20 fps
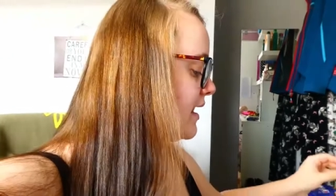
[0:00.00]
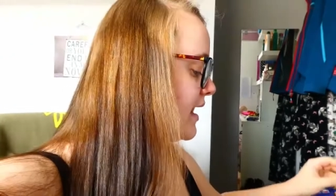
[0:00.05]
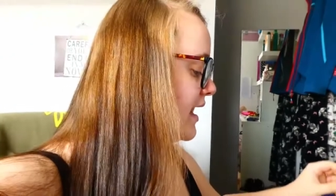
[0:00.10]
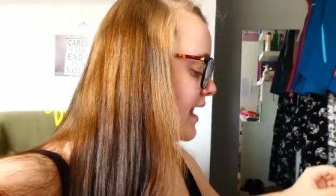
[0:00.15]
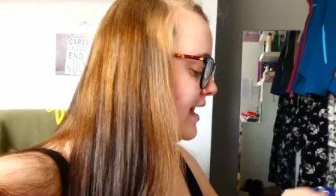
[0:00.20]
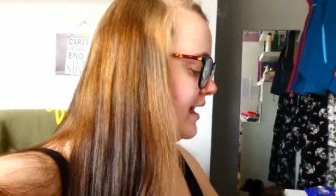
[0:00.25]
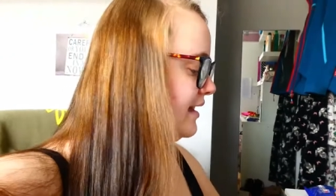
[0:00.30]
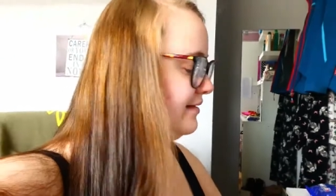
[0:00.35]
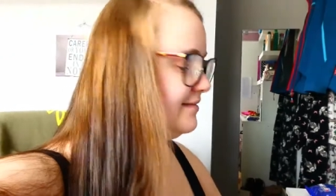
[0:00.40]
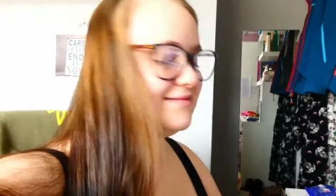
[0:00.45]

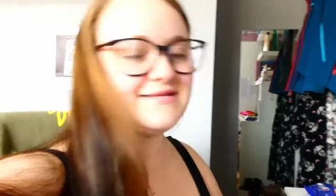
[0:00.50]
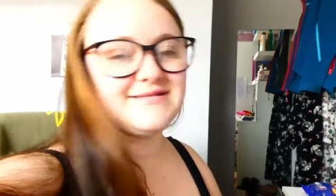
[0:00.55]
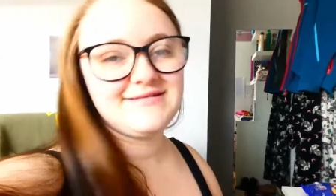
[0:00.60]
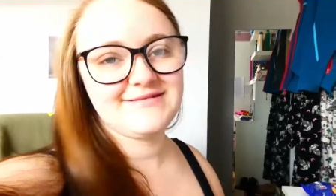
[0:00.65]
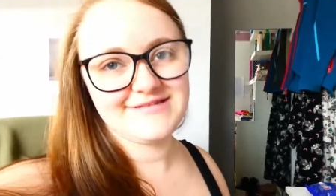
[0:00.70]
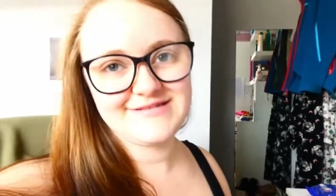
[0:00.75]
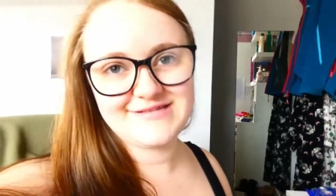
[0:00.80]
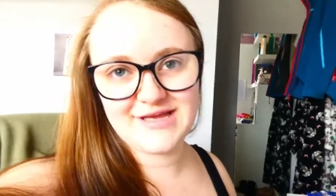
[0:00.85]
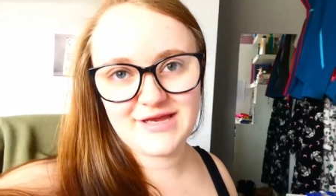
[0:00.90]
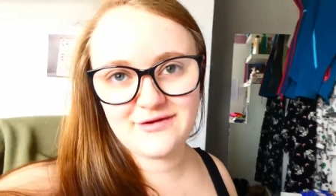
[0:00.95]
and
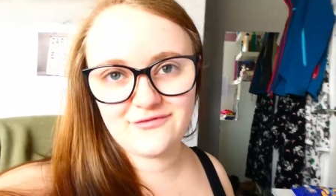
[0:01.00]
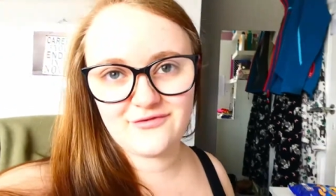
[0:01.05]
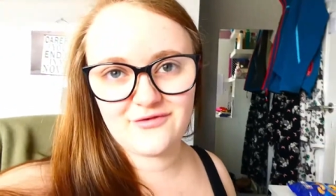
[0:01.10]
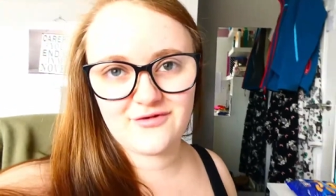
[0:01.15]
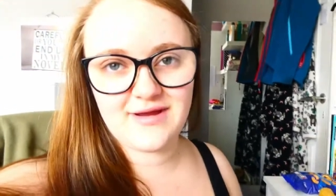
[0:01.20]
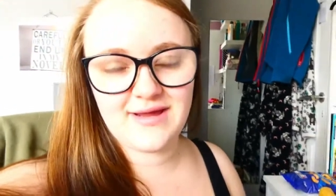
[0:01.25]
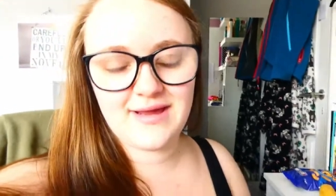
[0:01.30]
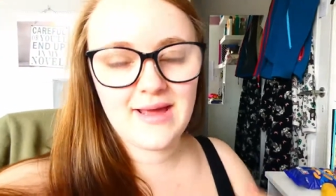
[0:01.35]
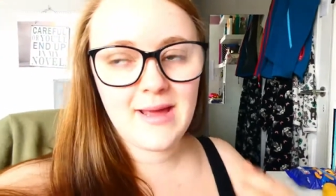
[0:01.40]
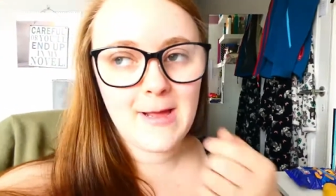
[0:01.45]

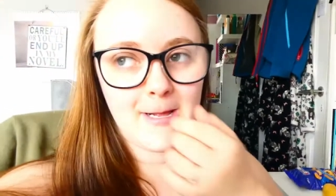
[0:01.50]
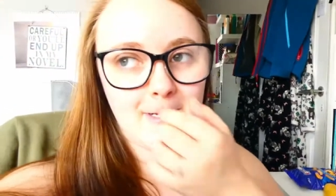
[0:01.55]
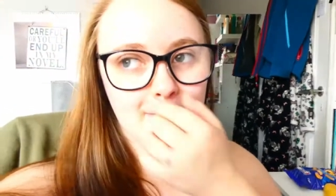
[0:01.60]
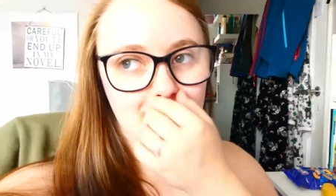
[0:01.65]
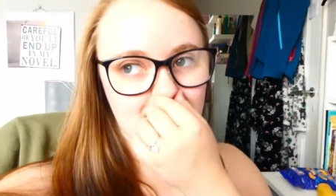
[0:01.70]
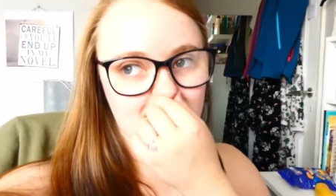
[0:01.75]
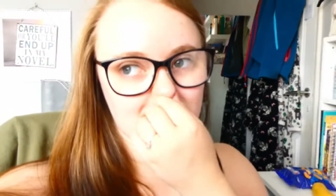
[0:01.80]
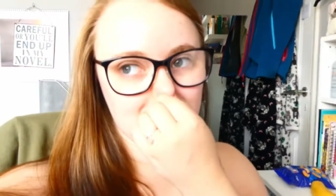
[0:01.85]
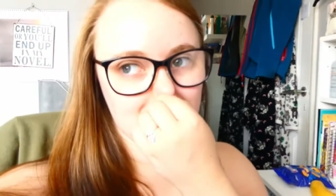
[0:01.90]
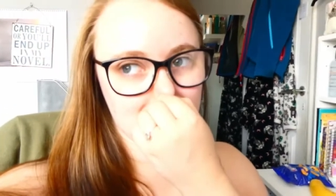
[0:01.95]
savoury
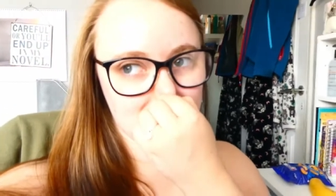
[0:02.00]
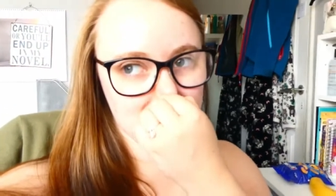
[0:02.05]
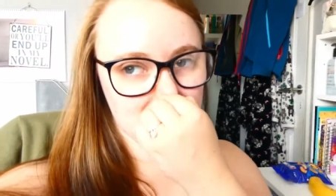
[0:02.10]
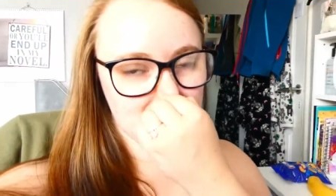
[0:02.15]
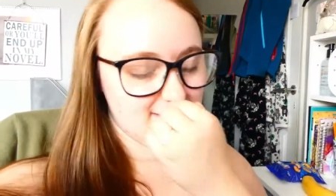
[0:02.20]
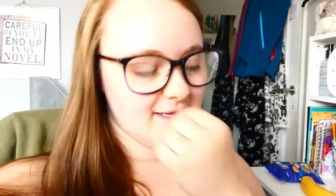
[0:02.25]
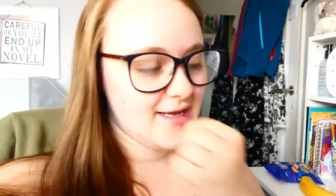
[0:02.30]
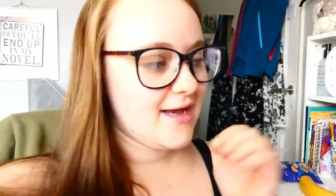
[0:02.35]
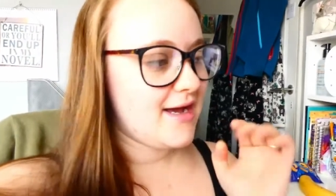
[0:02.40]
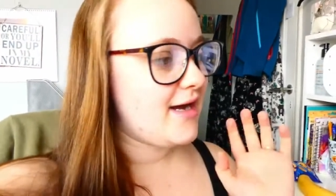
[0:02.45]

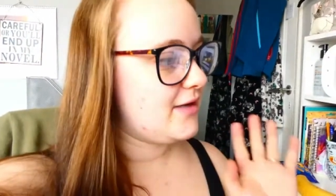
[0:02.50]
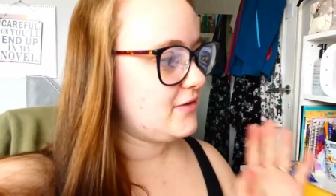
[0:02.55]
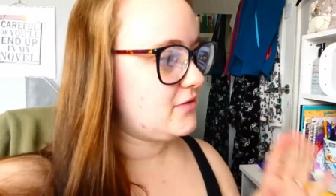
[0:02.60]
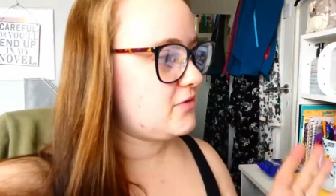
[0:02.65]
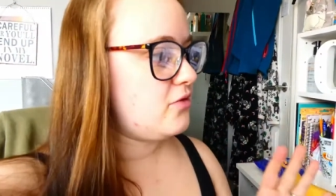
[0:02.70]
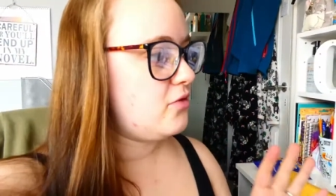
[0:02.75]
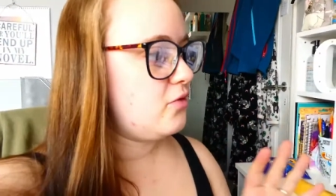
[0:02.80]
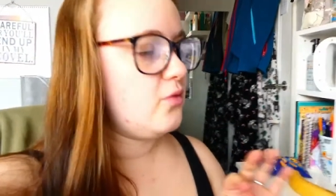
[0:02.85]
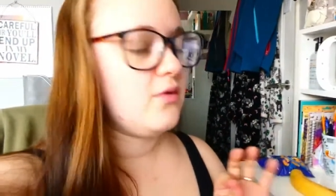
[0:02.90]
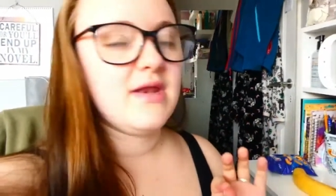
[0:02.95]
because I
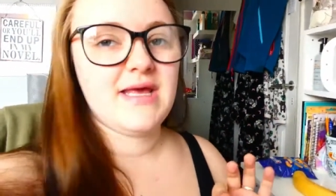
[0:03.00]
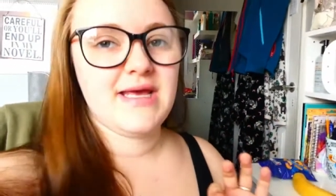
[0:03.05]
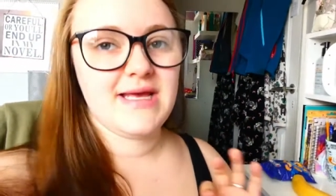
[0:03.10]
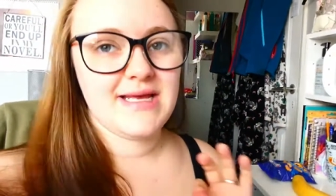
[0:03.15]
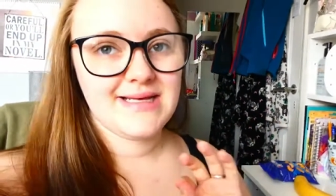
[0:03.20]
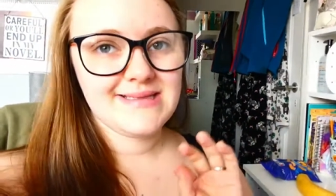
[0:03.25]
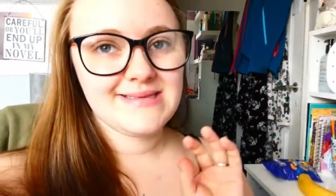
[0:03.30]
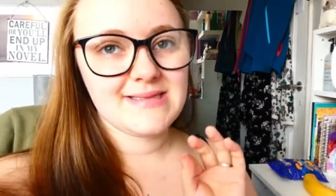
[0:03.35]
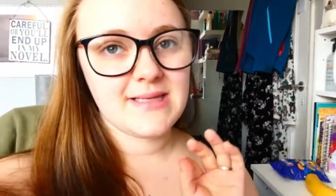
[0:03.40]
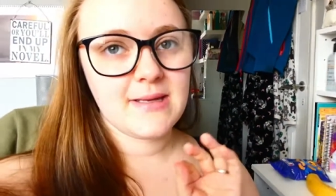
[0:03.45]
don't know what it
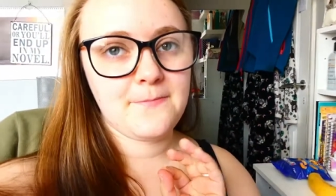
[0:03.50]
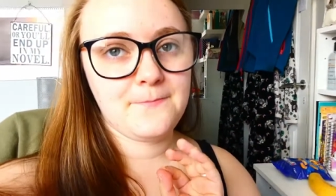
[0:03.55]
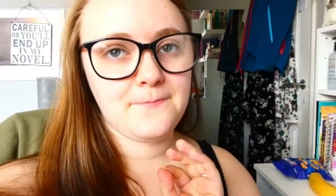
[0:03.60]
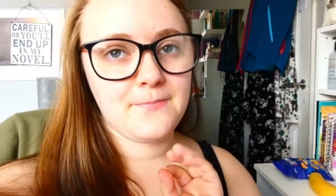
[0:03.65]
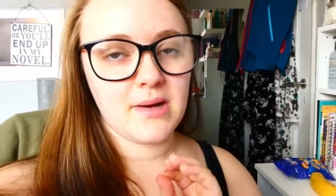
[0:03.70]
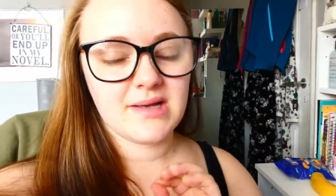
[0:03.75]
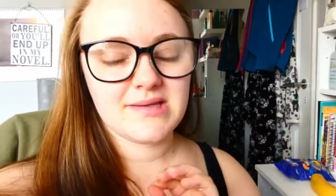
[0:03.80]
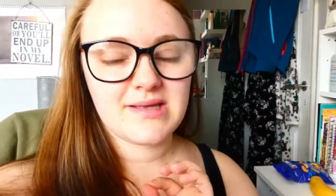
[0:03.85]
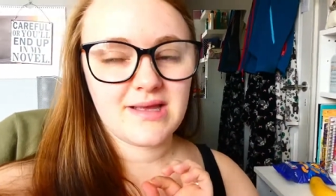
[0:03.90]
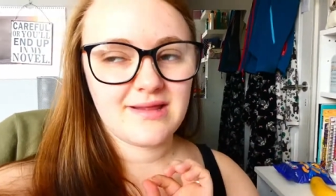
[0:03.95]
is
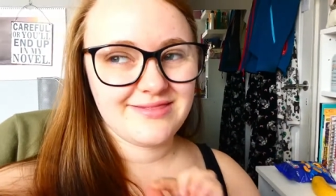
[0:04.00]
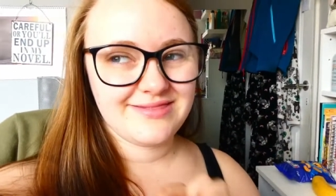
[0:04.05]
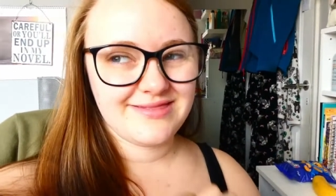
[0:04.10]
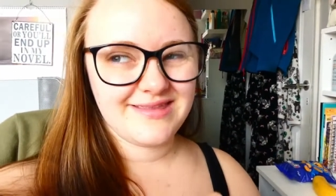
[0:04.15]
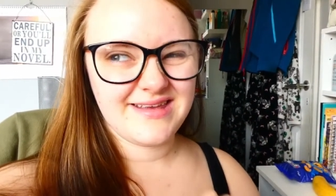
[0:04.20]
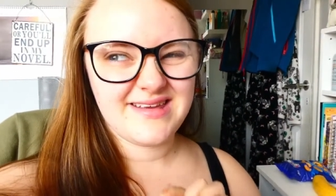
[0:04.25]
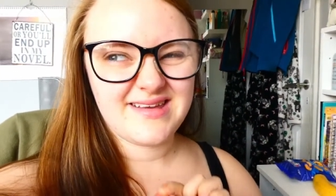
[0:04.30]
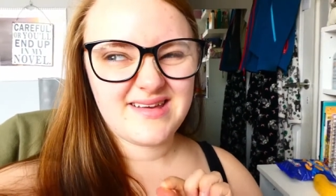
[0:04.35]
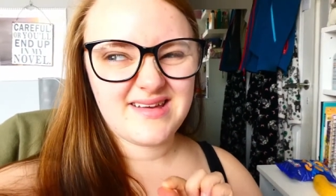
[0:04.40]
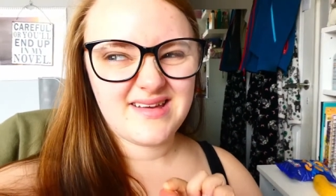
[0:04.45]
but I
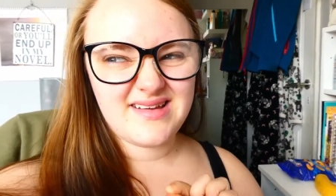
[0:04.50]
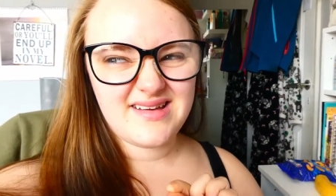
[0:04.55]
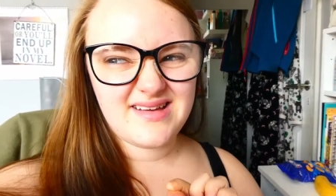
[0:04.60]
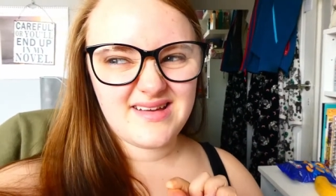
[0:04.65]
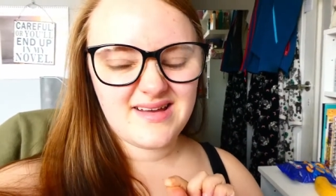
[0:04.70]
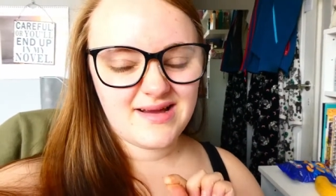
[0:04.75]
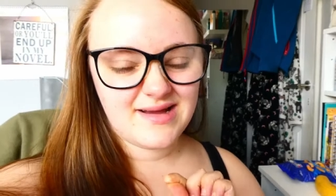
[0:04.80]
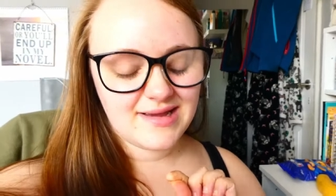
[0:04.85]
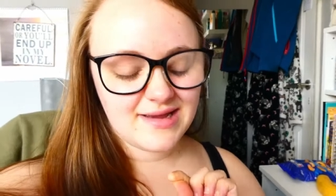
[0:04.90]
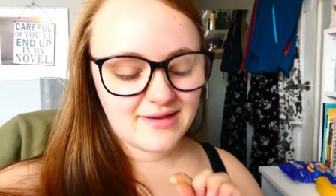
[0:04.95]
think
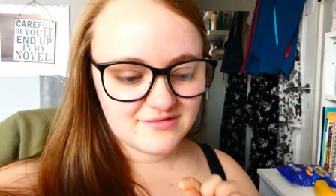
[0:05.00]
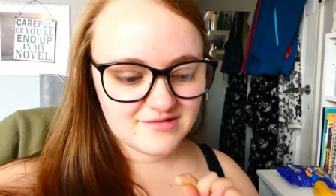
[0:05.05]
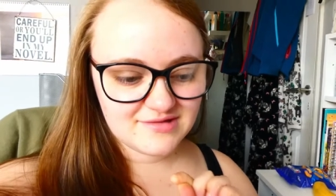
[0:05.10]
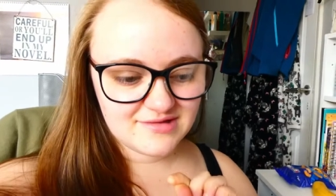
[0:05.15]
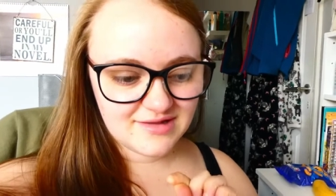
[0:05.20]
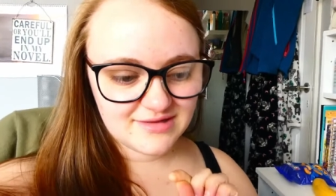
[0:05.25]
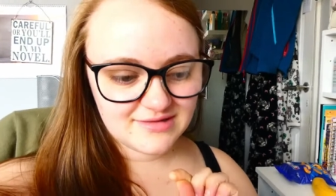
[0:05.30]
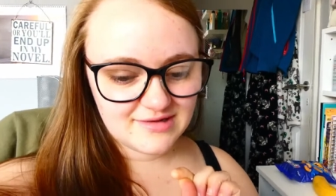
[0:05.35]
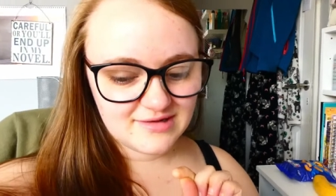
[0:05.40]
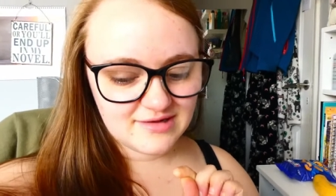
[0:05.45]
I have a
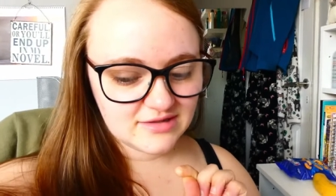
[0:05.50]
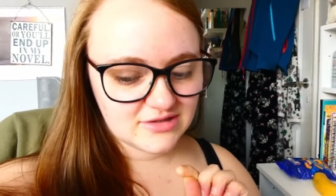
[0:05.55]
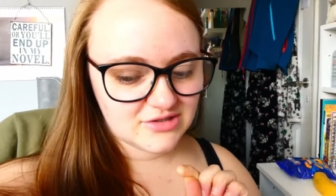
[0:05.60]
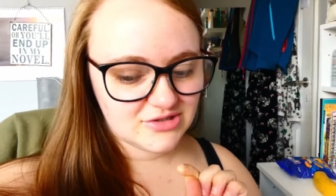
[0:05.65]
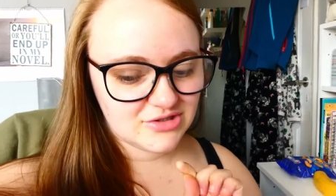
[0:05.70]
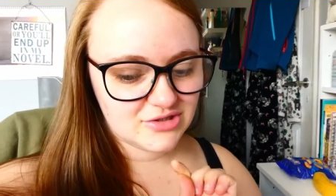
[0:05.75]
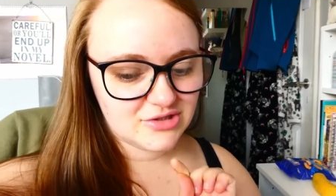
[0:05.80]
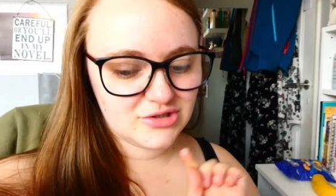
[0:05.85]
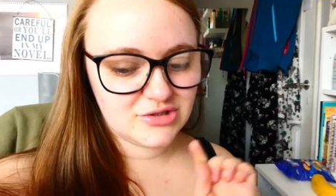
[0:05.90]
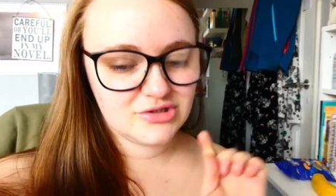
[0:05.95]
slight
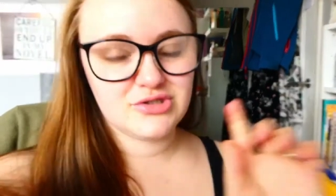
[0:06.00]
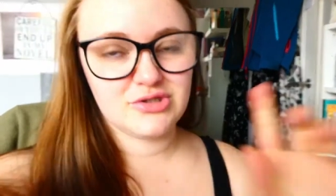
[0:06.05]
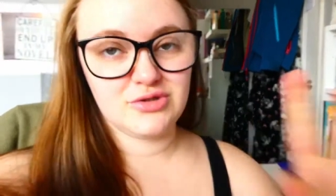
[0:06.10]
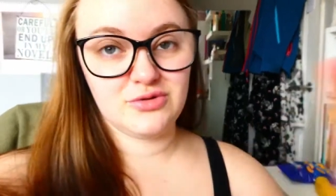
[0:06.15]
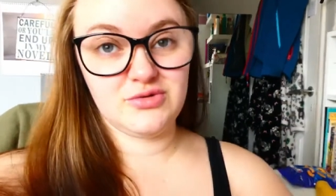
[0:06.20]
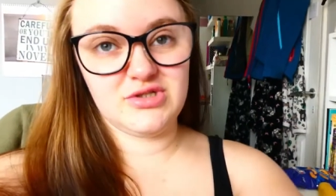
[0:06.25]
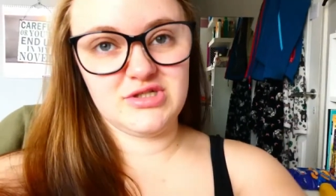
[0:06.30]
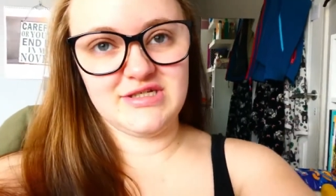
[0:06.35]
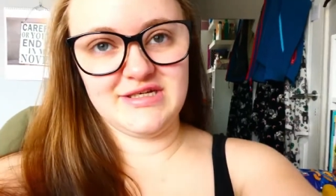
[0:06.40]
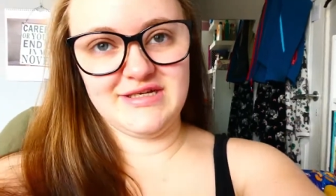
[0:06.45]
addiction
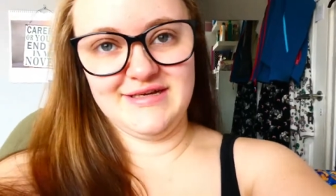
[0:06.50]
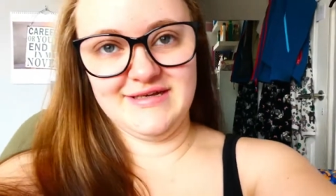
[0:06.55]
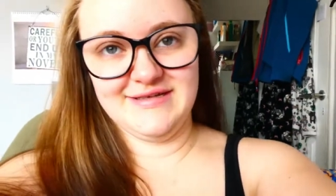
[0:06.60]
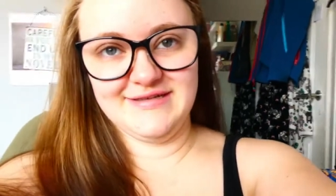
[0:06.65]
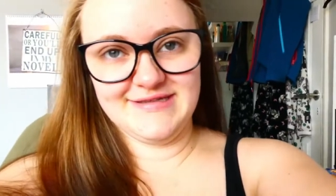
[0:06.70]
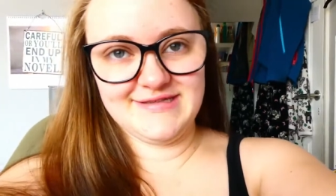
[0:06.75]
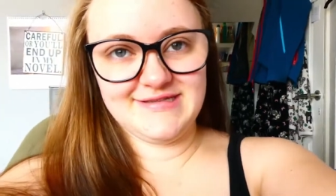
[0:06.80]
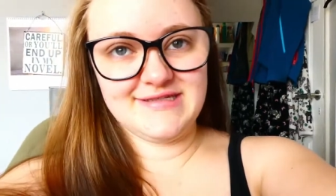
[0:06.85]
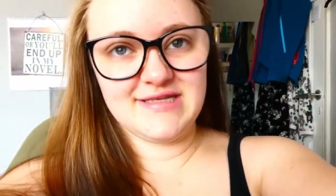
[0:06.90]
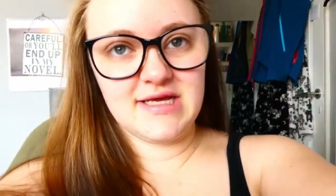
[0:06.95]
to
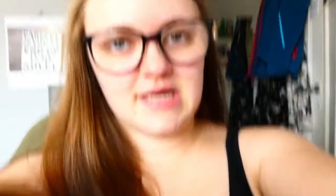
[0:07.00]
cheese